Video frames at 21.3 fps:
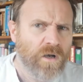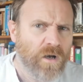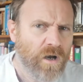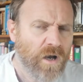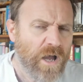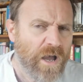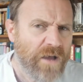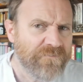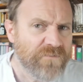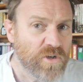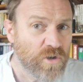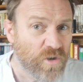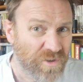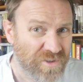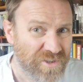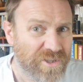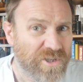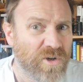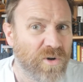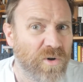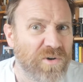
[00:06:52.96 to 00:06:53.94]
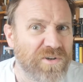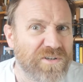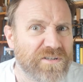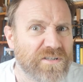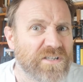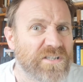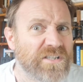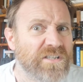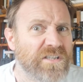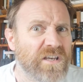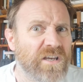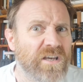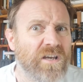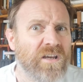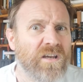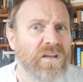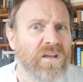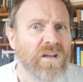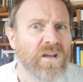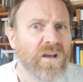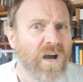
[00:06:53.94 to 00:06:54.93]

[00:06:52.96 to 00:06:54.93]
I haven't got a coin this year.